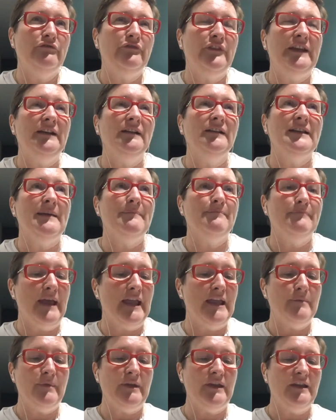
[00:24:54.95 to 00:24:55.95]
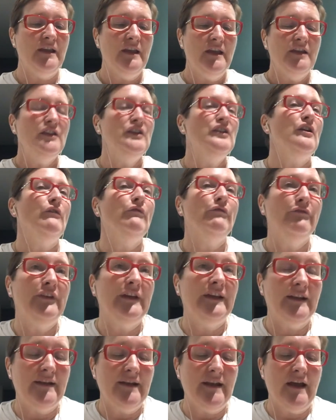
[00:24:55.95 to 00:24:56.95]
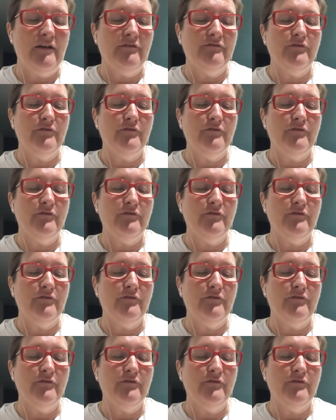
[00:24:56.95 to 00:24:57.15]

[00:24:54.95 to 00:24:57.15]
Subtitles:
feel that maybe you don't feel enough,